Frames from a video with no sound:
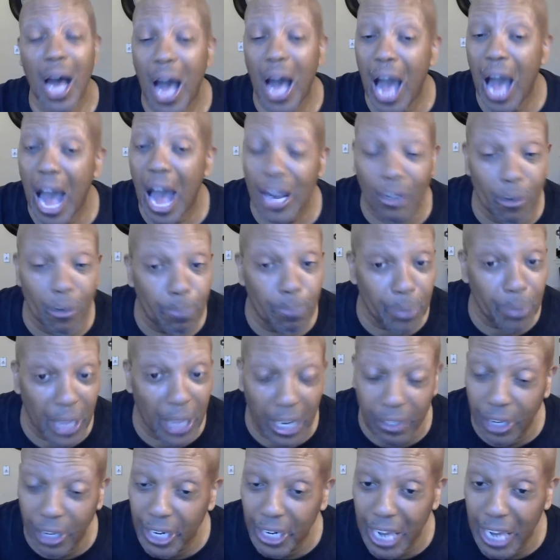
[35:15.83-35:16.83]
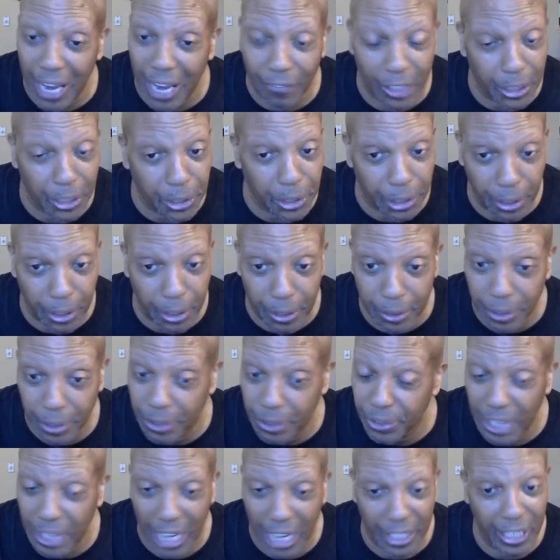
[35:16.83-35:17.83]
I don't plan on having a church
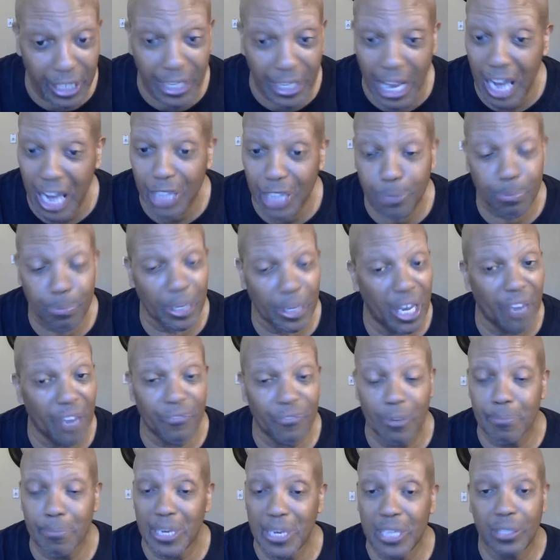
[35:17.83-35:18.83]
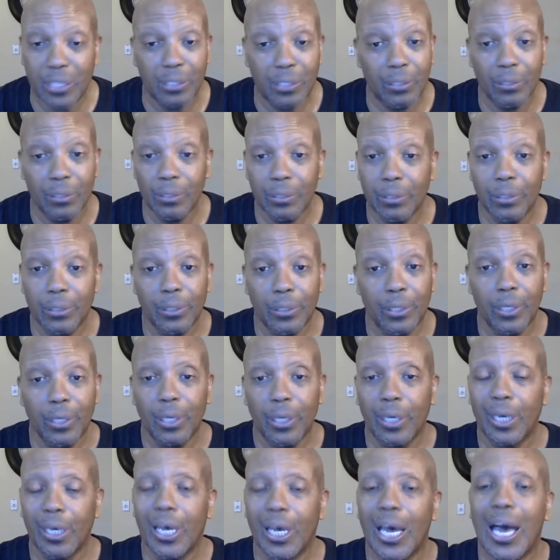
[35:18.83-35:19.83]
because that ain't God's plan for me.
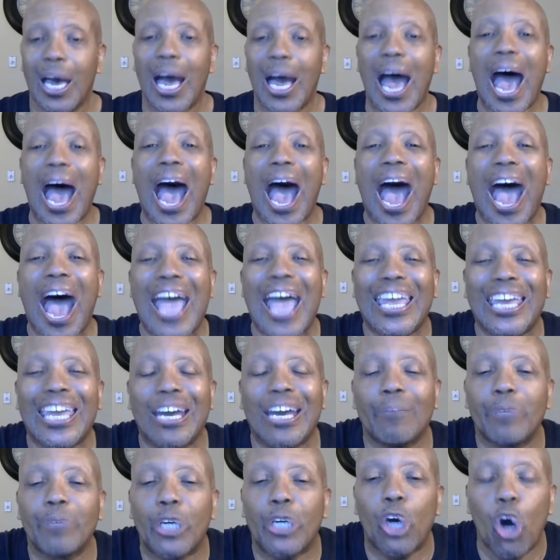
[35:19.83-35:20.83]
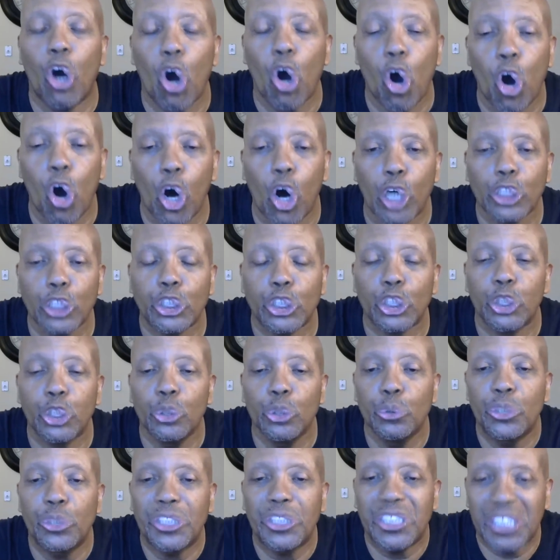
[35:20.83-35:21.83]
I am called
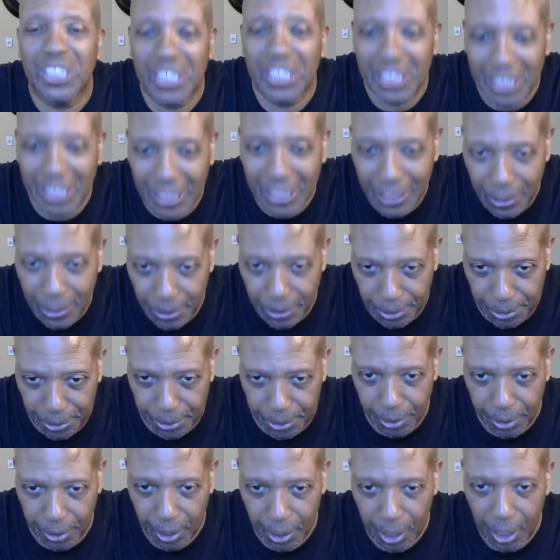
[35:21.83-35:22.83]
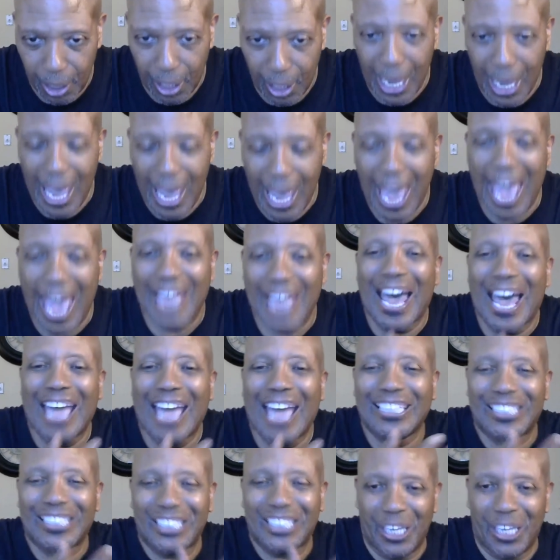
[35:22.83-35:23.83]
to teach. And
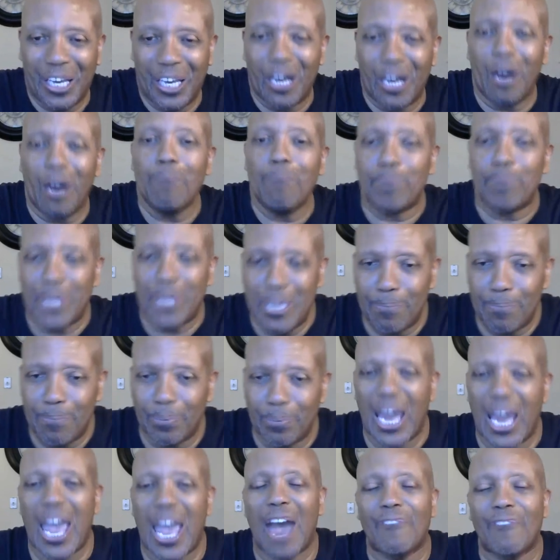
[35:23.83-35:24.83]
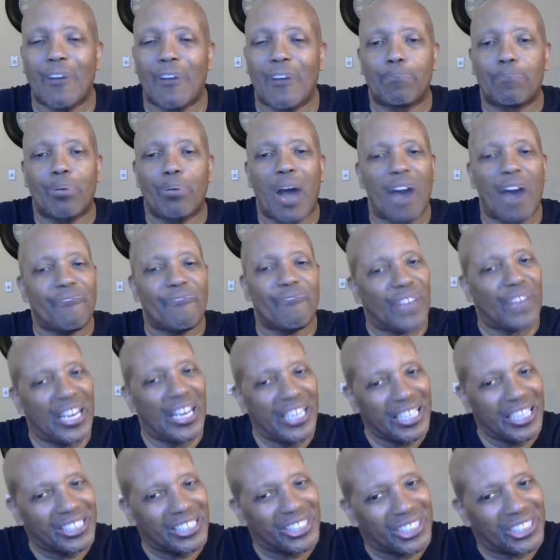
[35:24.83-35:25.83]
I tell people I have a
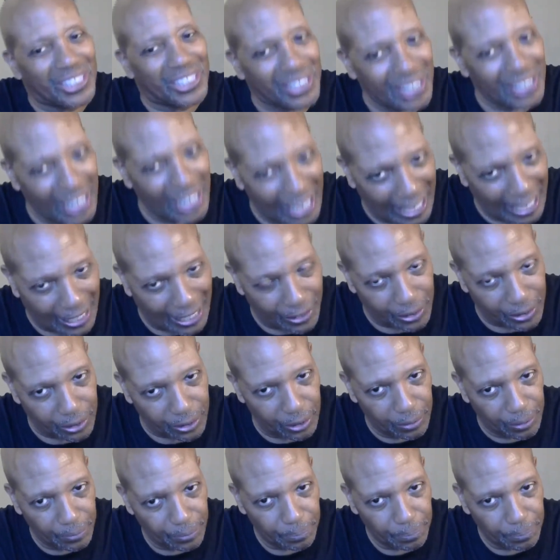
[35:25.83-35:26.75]
prophetic slant.